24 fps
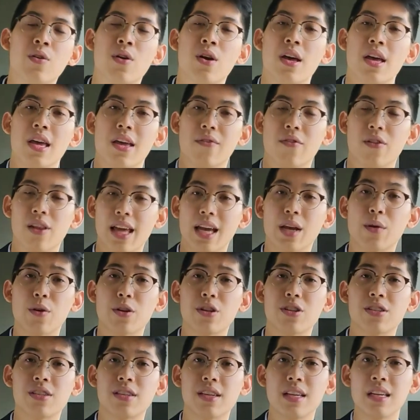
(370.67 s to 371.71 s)
If you like
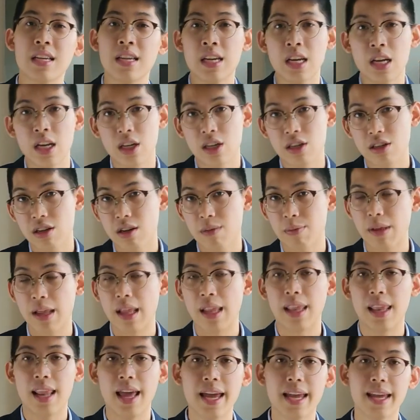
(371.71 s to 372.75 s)
what you see, drop a
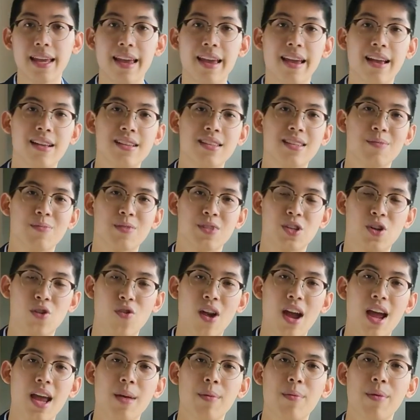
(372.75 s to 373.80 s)
like and
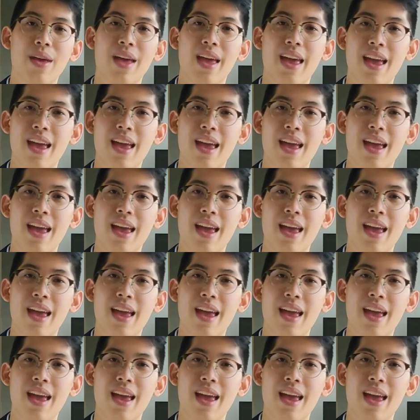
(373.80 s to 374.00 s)
subscribe,